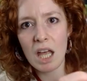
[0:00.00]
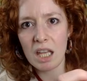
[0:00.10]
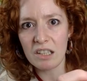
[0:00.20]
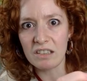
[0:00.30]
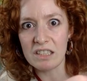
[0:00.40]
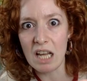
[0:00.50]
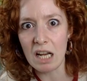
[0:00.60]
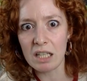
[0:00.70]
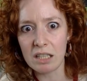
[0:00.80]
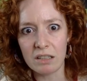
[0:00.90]
this
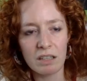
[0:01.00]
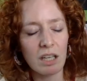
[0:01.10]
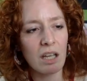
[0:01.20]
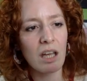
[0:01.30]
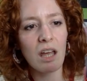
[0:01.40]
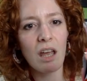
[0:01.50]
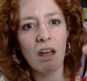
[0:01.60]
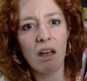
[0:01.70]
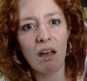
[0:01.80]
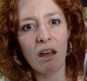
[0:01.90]
delicacy.
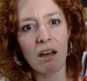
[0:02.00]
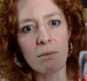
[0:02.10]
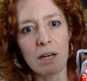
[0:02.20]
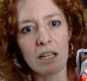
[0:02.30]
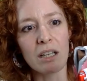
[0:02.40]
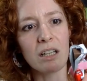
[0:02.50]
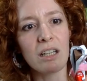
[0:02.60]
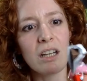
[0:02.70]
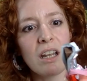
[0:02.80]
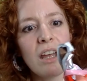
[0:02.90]
Oh my god.
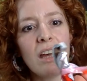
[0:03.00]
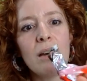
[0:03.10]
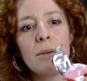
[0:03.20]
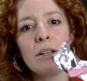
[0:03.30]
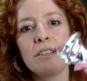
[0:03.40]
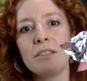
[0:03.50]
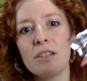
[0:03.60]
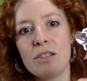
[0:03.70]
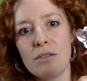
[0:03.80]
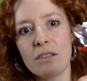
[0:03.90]
Oh my god, it's got
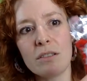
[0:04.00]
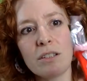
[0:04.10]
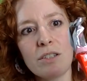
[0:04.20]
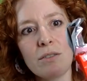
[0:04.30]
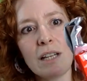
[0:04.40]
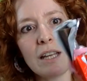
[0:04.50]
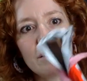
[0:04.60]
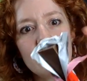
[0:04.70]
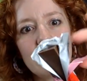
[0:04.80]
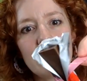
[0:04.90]
two
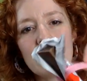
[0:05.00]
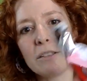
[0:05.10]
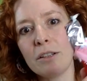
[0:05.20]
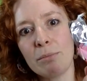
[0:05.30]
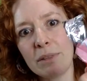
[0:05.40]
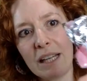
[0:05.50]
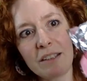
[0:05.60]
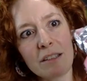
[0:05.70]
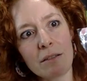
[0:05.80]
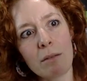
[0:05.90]
layers of wrapping. It's got the
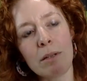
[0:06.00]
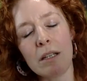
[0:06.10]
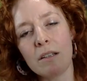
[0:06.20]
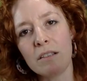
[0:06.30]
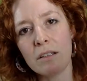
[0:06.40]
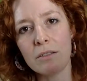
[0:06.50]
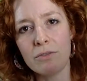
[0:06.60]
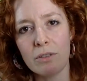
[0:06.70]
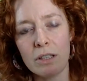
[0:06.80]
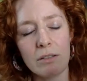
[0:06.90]
plastic wrapping and it's got the
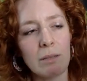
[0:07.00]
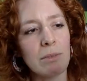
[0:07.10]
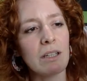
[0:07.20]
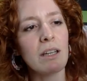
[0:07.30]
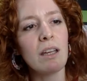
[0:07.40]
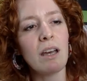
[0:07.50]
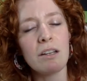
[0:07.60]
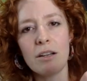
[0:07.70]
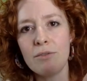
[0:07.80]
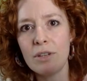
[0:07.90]
foil wrapping. I
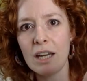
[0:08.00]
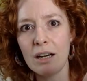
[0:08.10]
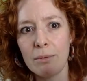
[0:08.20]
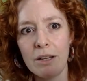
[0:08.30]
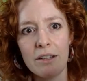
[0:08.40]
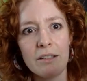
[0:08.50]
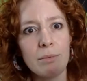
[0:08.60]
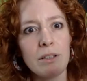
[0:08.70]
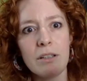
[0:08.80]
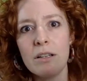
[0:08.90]
don't know if you care about this,
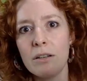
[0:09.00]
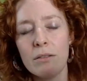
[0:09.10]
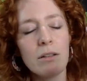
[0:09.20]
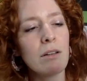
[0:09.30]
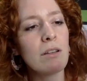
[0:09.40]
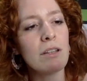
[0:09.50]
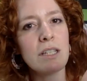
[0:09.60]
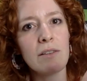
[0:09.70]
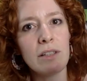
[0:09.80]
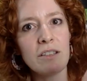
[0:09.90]
but you know, the
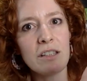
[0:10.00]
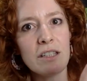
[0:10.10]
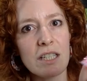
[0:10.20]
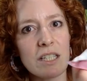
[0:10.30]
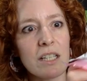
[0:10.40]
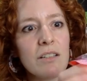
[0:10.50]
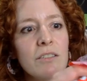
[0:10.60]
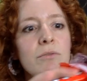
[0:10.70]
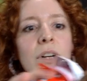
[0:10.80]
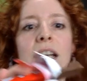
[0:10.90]
devil is in the details.
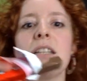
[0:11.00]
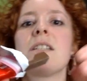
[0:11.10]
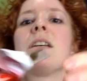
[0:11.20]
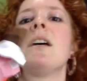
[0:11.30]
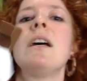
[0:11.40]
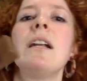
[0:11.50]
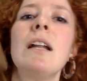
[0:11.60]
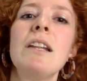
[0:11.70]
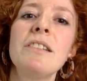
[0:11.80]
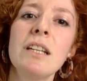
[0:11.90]
Right.
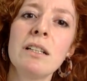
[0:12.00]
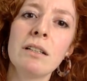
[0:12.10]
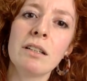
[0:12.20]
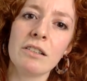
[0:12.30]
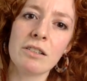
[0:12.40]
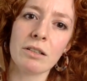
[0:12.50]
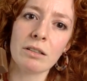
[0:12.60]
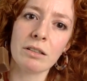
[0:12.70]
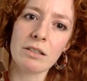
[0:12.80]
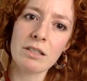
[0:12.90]
Now let's take a look at this
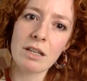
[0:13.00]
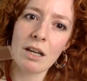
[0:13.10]
chocolate.